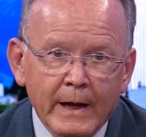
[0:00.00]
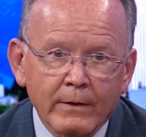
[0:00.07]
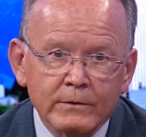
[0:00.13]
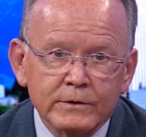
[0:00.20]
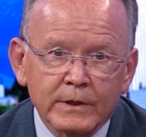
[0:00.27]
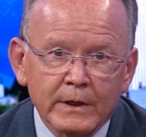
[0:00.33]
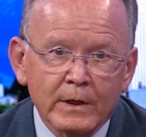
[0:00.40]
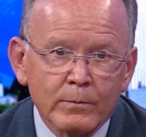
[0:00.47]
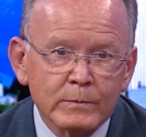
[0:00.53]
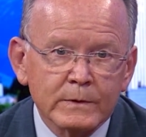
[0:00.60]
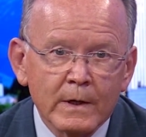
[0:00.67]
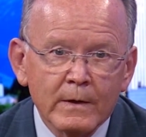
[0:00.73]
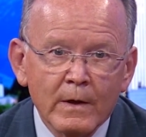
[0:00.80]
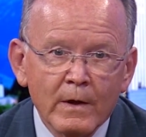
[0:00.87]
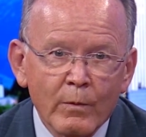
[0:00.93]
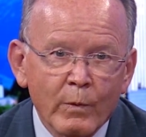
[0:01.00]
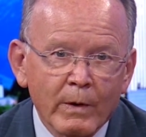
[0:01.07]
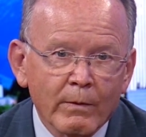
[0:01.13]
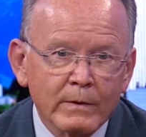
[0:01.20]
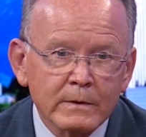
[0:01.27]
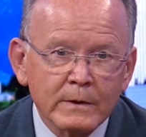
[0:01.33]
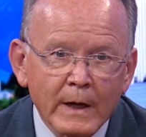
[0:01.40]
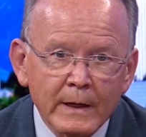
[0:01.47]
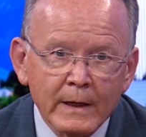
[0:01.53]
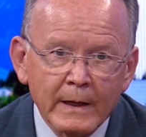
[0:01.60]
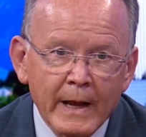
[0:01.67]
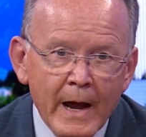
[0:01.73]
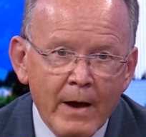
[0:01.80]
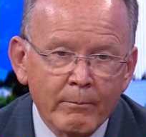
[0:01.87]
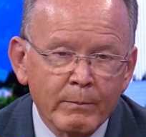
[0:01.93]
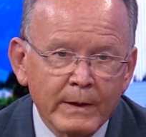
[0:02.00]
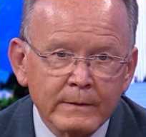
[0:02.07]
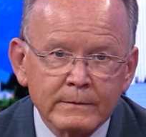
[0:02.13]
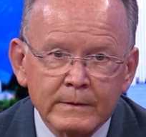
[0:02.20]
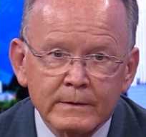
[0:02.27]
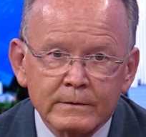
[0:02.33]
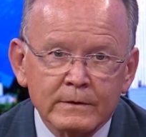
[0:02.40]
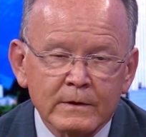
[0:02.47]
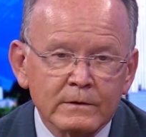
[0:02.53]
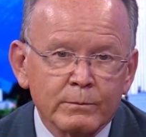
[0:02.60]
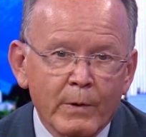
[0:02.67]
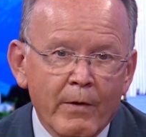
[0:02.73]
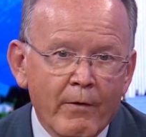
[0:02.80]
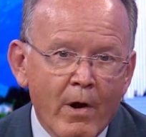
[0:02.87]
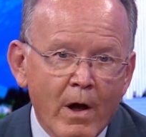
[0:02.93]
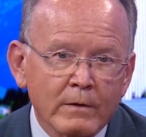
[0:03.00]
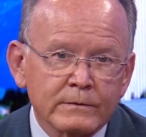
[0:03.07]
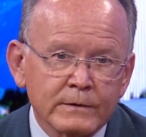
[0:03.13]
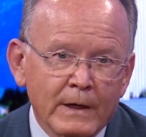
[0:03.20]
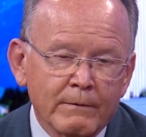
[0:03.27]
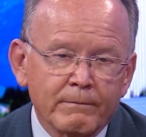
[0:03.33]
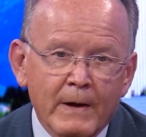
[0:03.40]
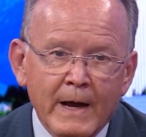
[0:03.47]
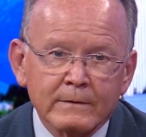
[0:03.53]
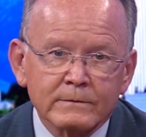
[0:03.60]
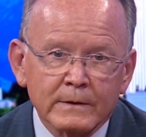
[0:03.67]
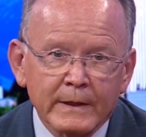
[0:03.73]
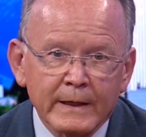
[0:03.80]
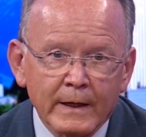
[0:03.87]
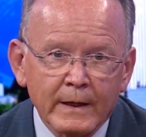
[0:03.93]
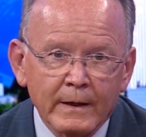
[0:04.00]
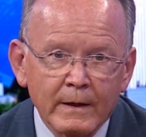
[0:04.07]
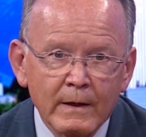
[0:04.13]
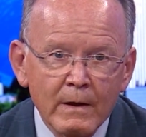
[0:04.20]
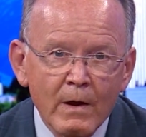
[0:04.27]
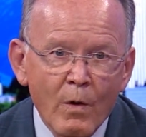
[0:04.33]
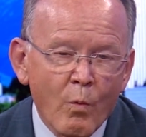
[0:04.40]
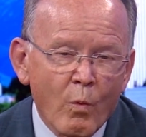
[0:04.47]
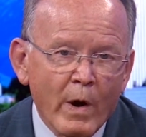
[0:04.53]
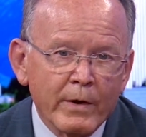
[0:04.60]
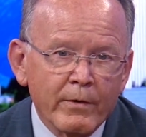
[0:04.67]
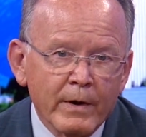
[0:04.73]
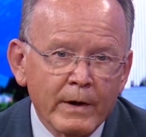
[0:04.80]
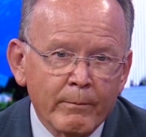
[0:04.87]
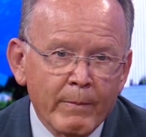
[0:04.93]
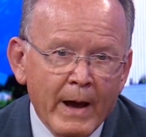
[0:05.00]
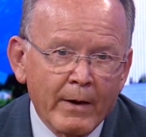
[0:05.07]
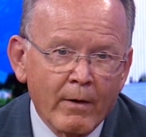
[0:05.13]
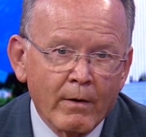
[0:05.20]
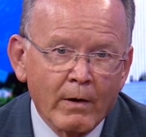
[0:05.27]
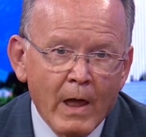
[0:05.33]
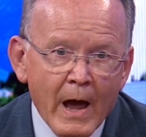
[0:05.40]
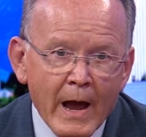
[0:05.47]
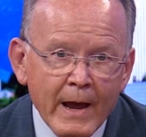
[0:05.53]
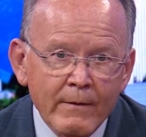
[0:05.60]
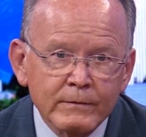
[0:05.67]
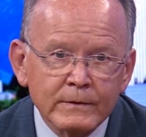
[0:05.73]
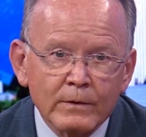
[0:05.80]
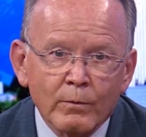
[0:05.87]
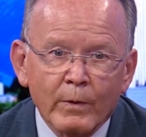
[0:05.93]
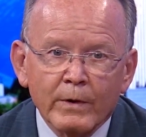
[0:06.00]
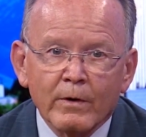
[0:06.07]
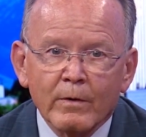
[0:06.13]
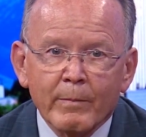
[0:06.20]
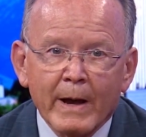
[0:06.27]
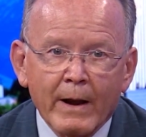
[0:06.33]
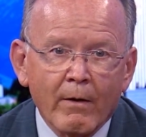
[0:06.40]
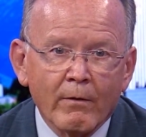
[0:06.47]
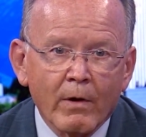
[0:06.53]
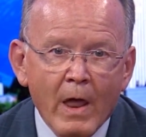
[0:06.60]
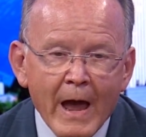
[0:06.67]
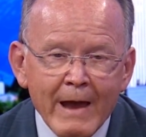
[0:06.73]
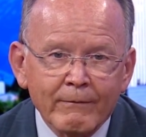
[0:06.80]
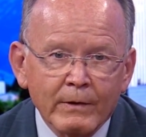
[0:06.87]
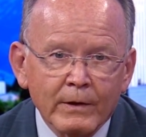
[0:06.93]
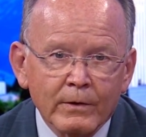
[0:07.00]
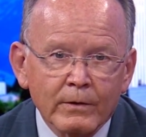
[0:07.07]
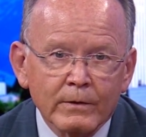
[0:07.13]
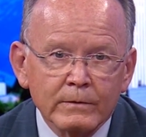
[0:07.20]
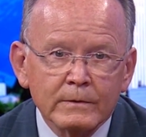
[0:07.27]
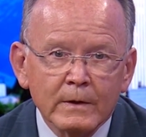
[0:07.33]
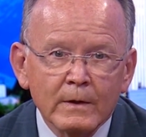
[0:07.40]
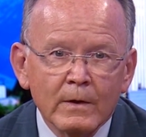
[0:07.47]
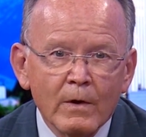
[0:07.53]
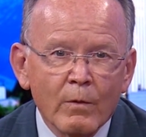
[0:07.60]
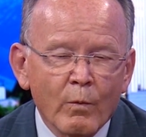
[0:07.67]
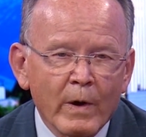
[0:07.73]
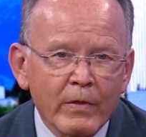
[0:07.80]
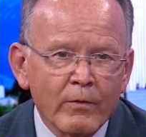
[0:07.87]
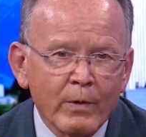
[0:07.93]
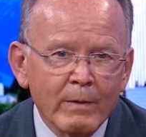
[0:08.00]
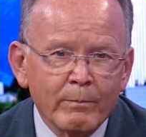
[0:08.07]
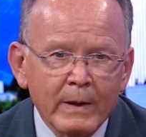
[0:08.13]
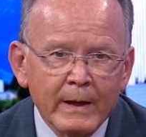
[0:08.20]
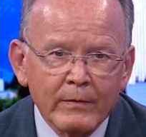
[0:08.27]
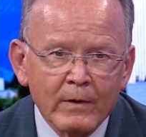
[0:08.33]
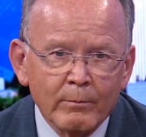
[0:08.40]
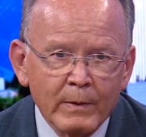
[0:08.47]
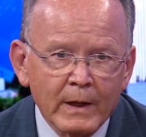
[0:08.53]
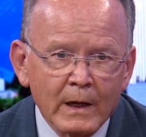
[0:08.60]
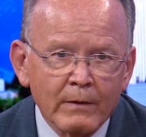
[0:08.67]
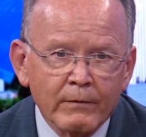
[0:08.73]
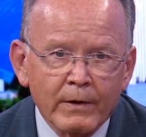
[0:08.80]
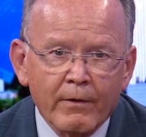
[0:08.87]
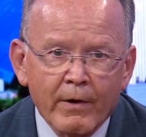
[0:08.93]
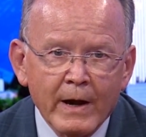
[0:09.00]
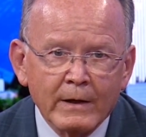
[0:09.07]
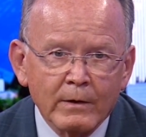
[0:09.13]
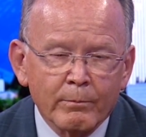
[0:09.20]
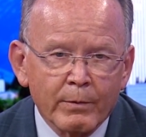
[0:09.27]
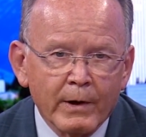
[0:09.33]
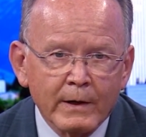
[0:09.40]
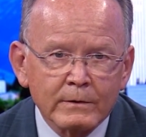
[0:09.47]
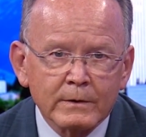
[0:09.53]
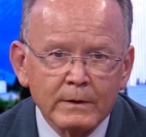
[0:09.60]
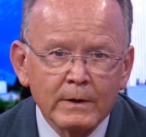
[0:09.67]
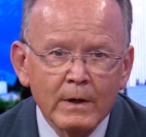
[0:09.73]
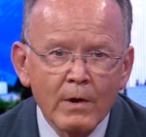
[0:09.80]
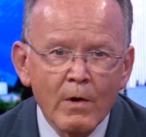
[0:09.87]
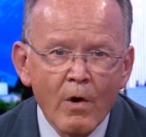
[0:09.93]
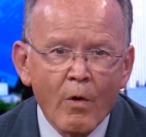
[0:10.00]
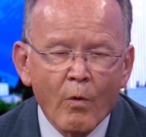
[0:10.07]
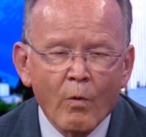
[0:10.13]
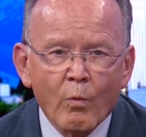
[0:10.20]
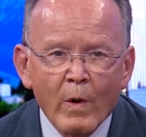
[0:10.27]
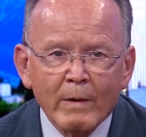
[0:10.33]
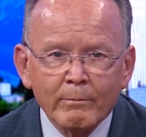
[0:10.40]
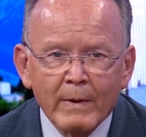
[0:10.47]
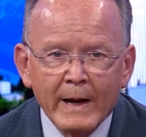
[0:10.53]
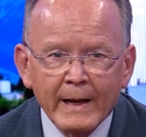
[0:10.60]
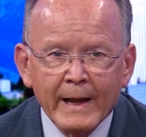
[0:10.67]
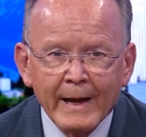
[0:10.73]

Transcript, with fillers: down gyms, we were shutting down businesses, we were all self isolating, wondering about our lives and wondering about our livelihoods, whether we'd be in the middle of a Great Depression or what might